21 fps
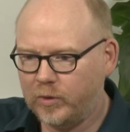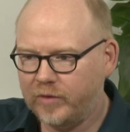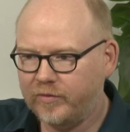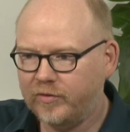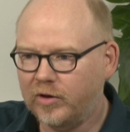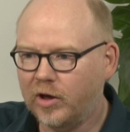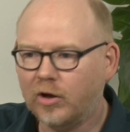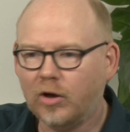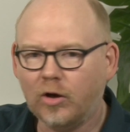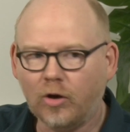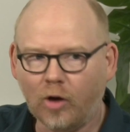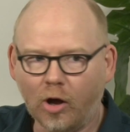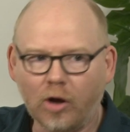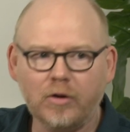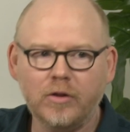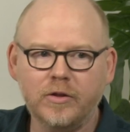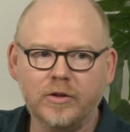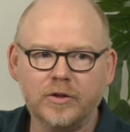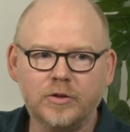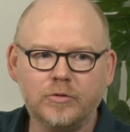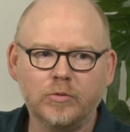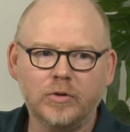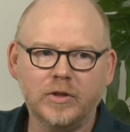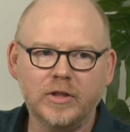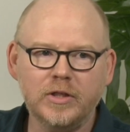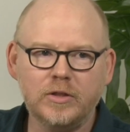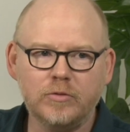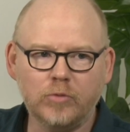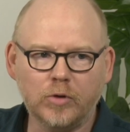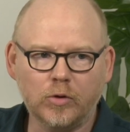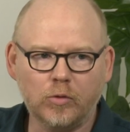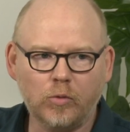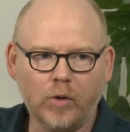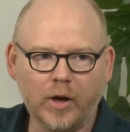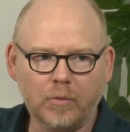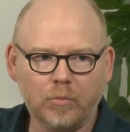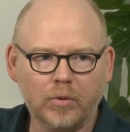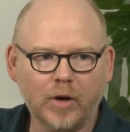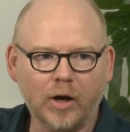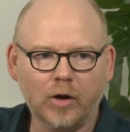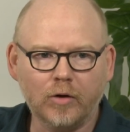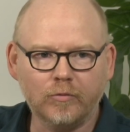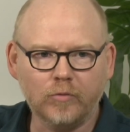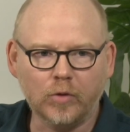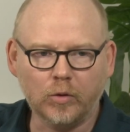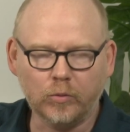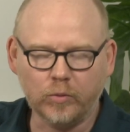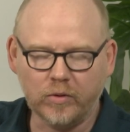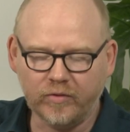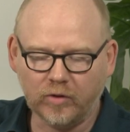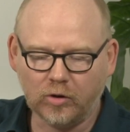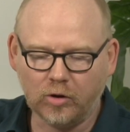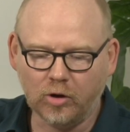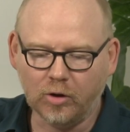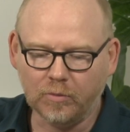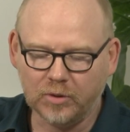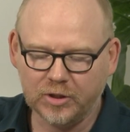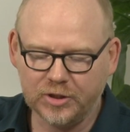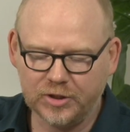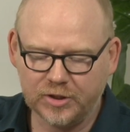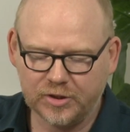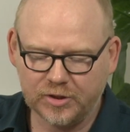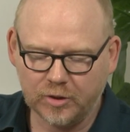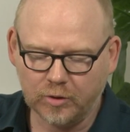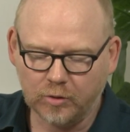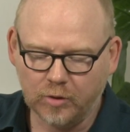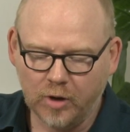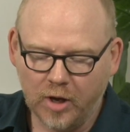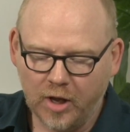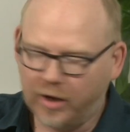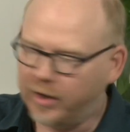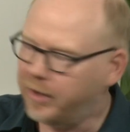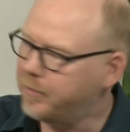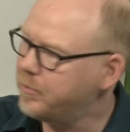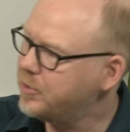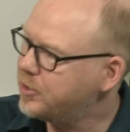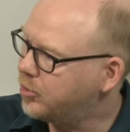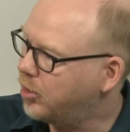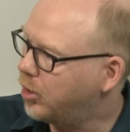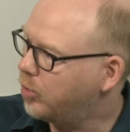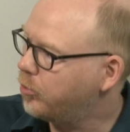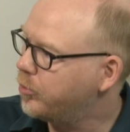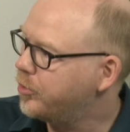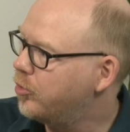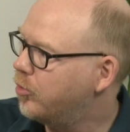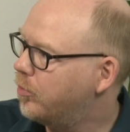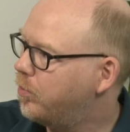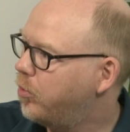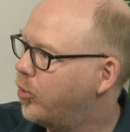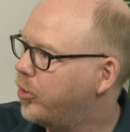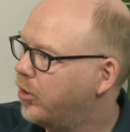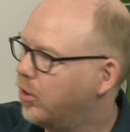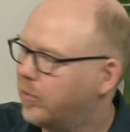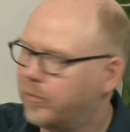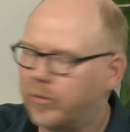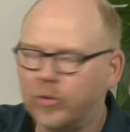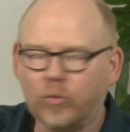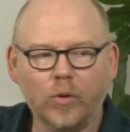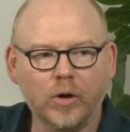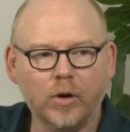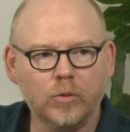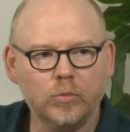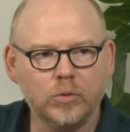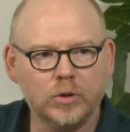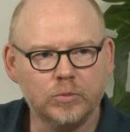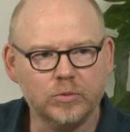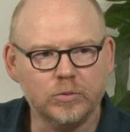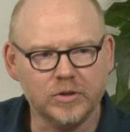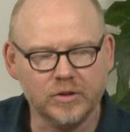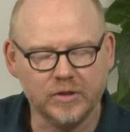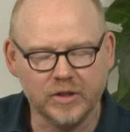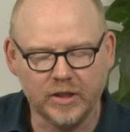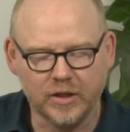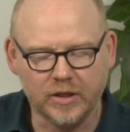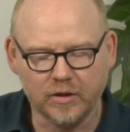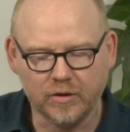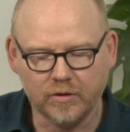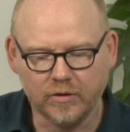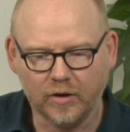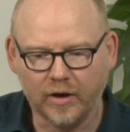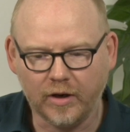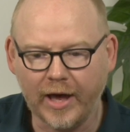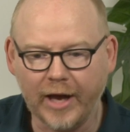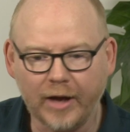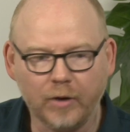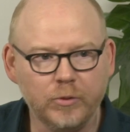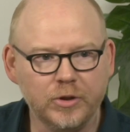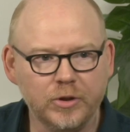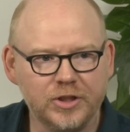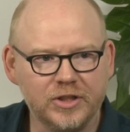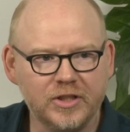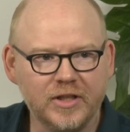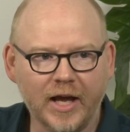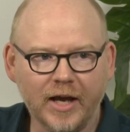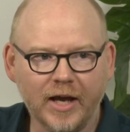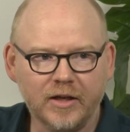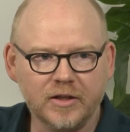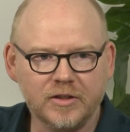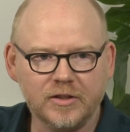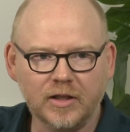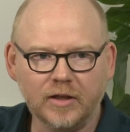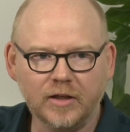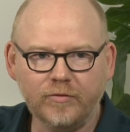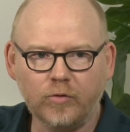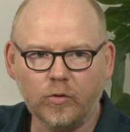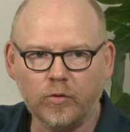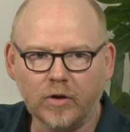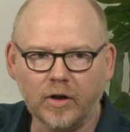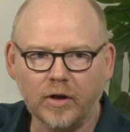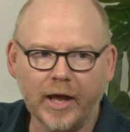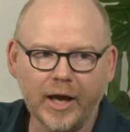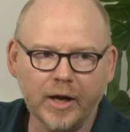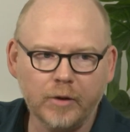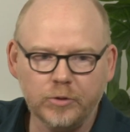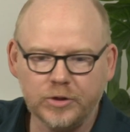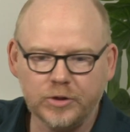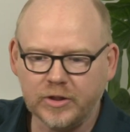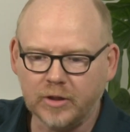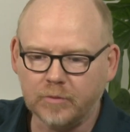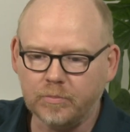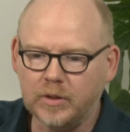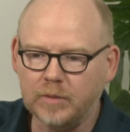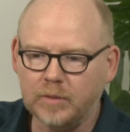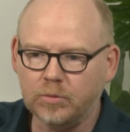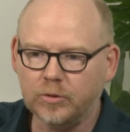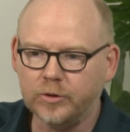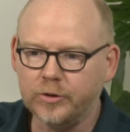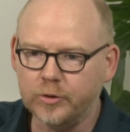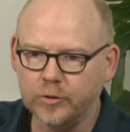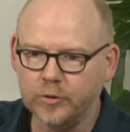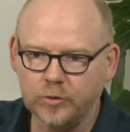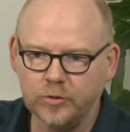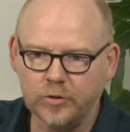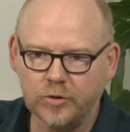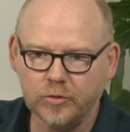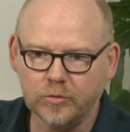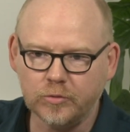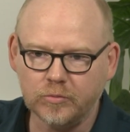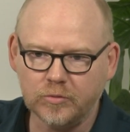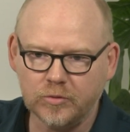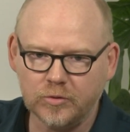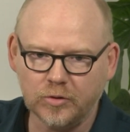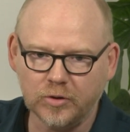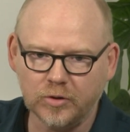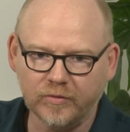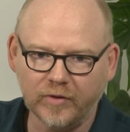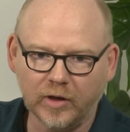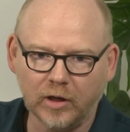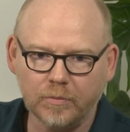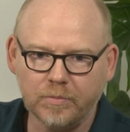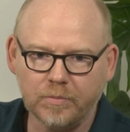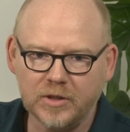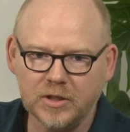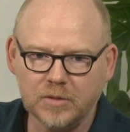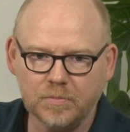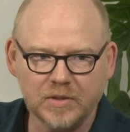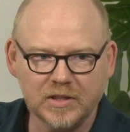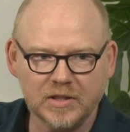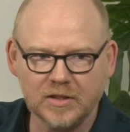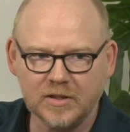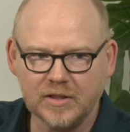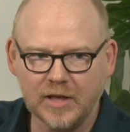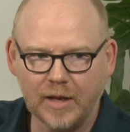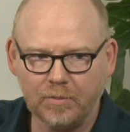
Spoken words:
we've done a lot in this release. We're quite proud of what we've accomplished. So let me start with your point number 1, which was the language stack itself, or the language that people use to develop these business